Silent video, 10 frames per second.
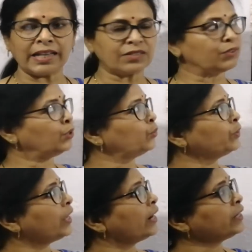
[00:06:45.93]
As we know
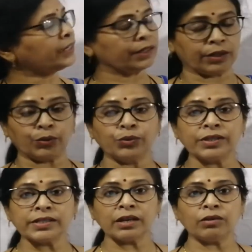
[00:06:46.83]
that in
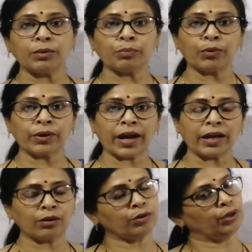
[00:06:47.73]
unicellular
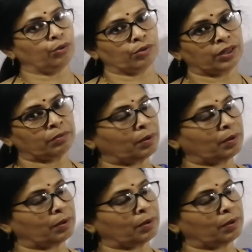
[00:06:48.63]
prokaryote, nuclear